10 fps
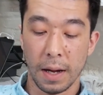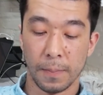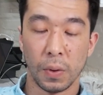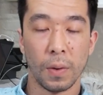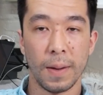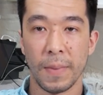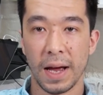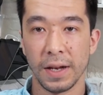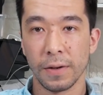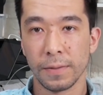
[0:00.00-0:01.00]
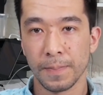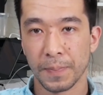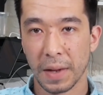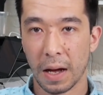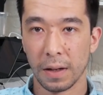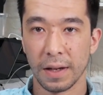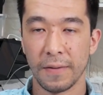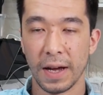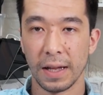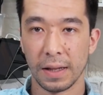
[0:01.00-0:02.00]
employee manual, I'll
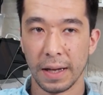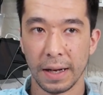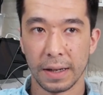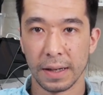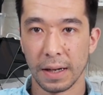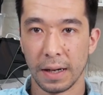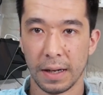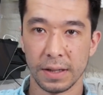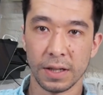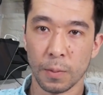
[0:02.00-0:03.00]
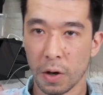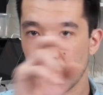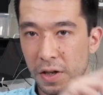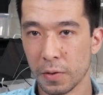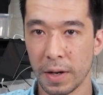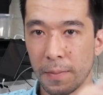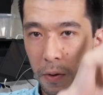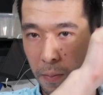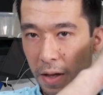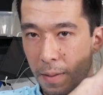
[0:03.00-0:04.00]
leave a link somewhere on the
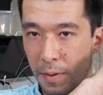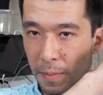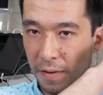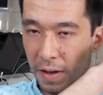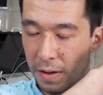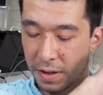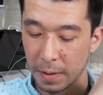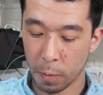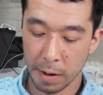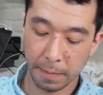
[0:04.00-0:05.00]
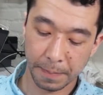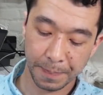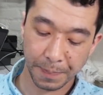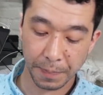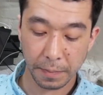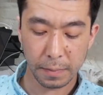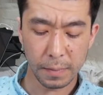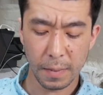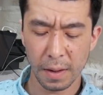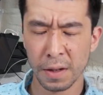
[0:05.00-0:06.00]
screen, probably up above here somewhere.
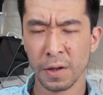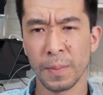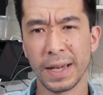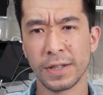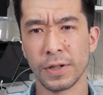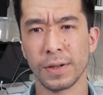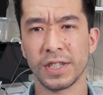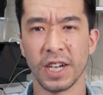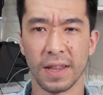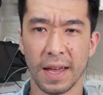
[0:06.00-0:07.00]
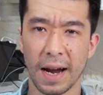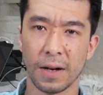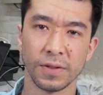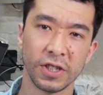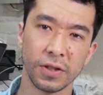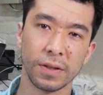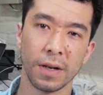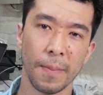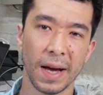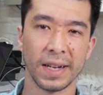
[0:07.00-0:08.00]
So make sure to check that out.
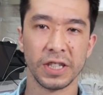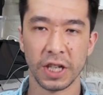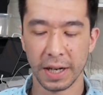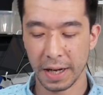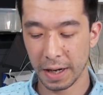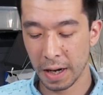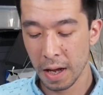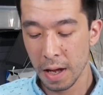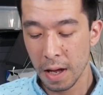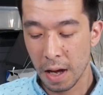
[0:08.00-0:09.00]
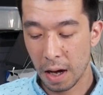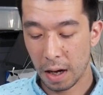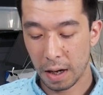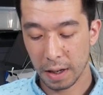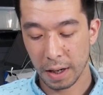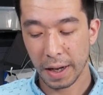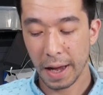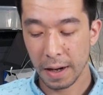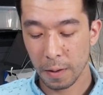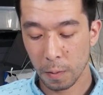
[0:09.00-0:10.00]
Come back and check in
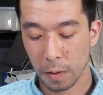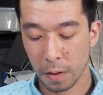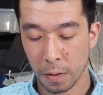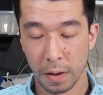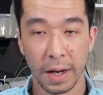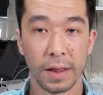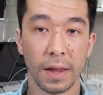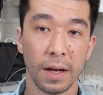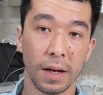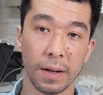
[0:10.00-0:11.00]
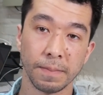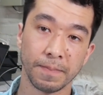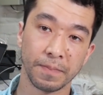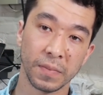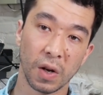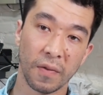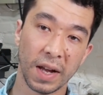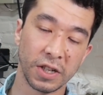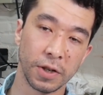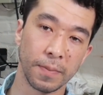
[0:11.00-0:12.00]
again, or hit the
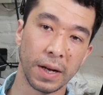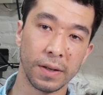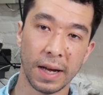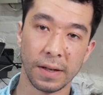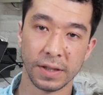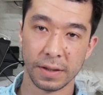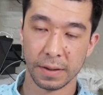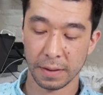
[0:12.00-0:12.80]
notification bell down